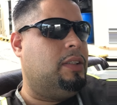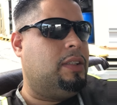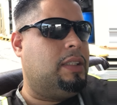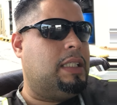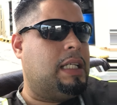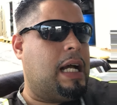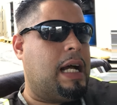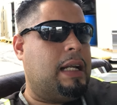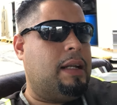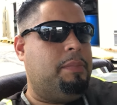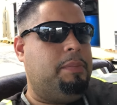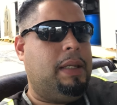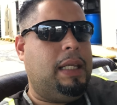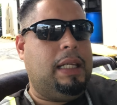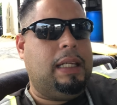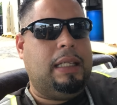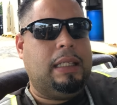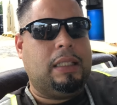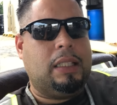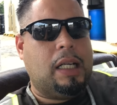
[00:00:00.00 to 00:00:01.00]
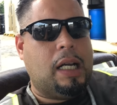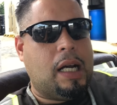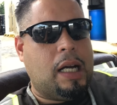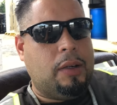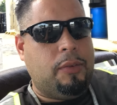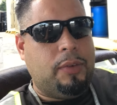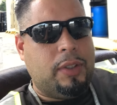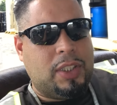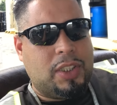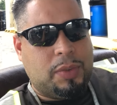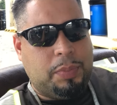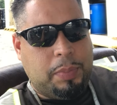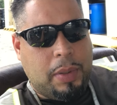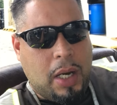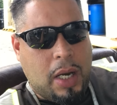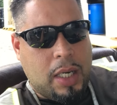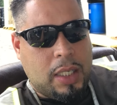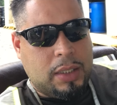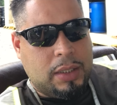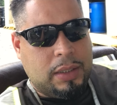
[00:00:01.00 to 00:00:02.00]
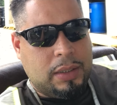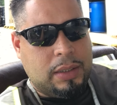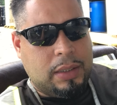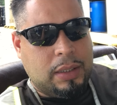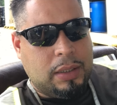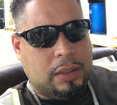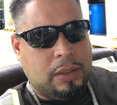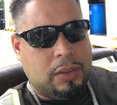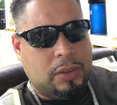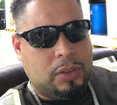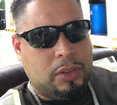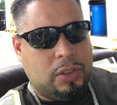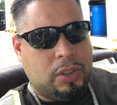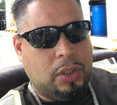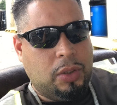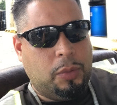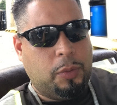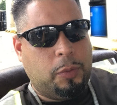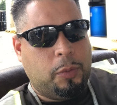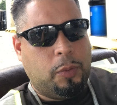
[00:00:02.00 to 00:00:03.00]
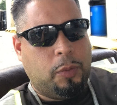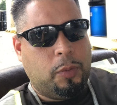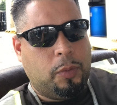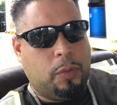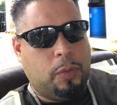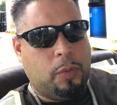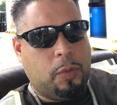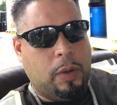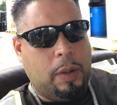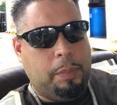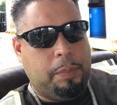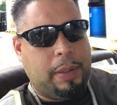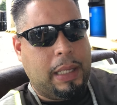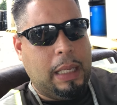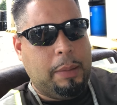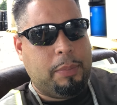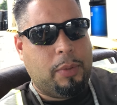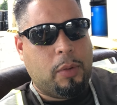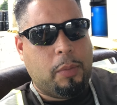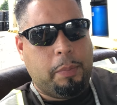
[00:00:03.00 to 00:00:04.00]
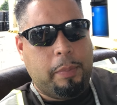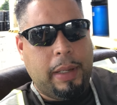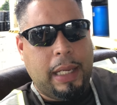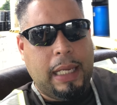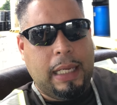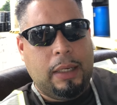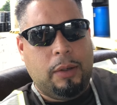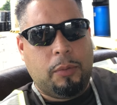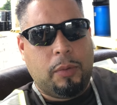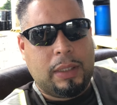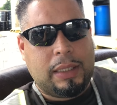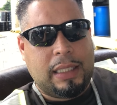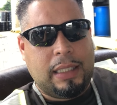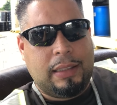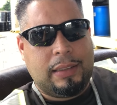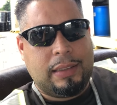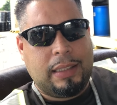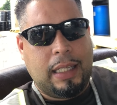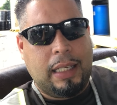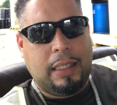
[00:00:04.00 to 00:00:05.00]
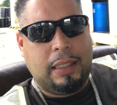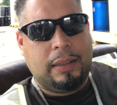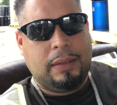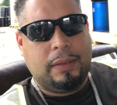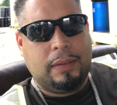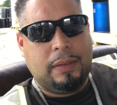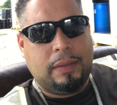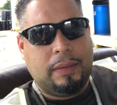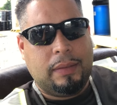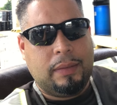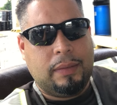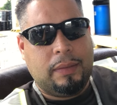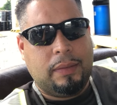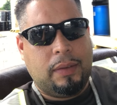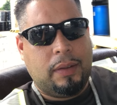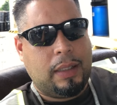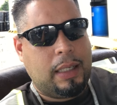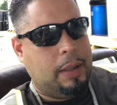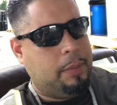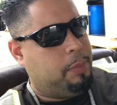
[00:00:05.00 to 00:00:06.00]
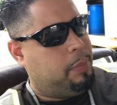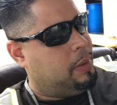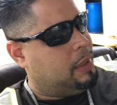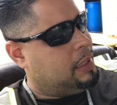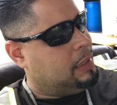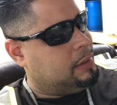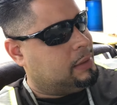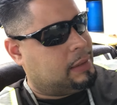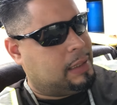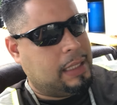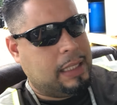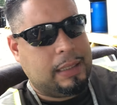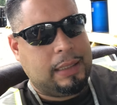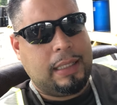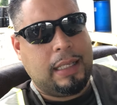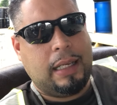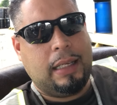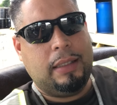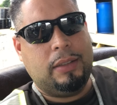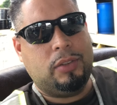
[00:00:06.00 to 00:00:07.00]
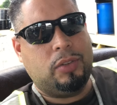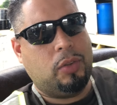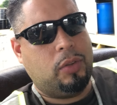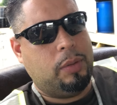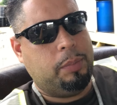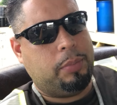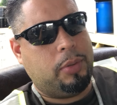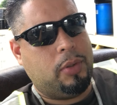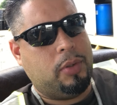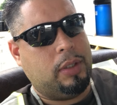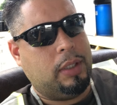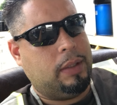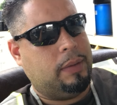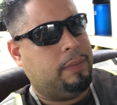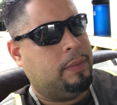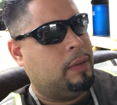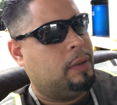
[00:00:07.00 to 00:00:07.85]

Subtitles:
You gotta mean it. God responds to when people mean what they say. Okay, please get that. It's so important.